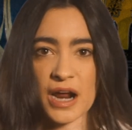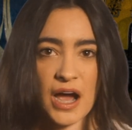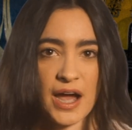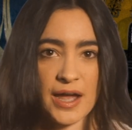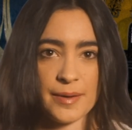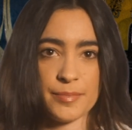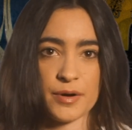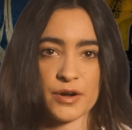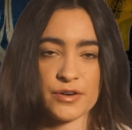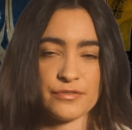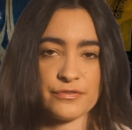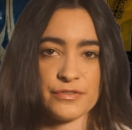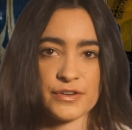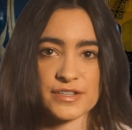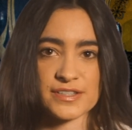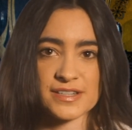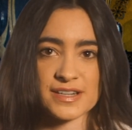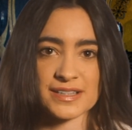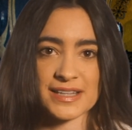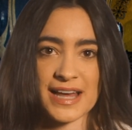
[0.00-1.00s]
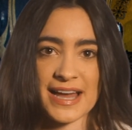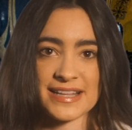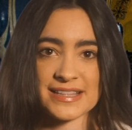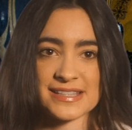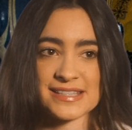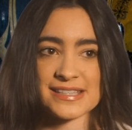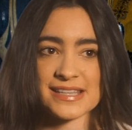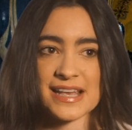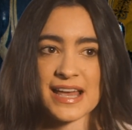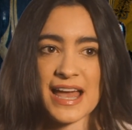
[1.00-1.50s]
eye upon first
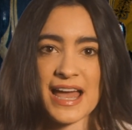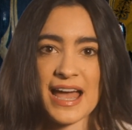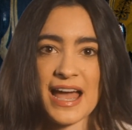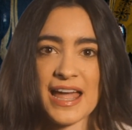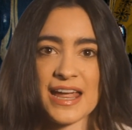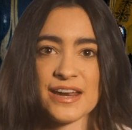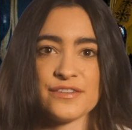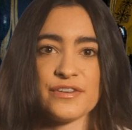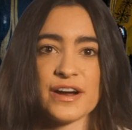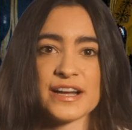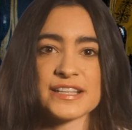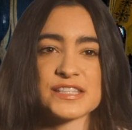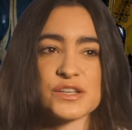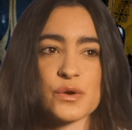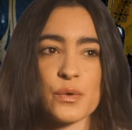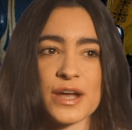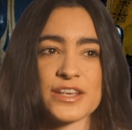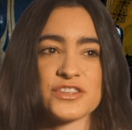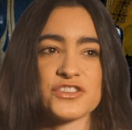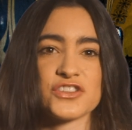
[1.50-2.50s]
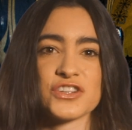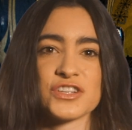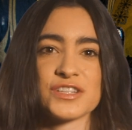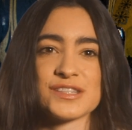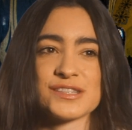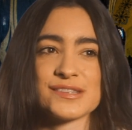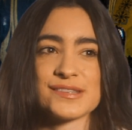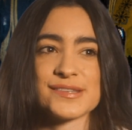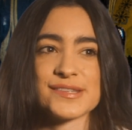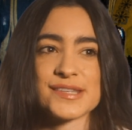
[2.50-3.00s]
glance invites
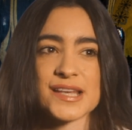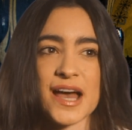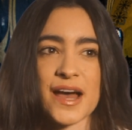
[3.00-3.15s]
questions,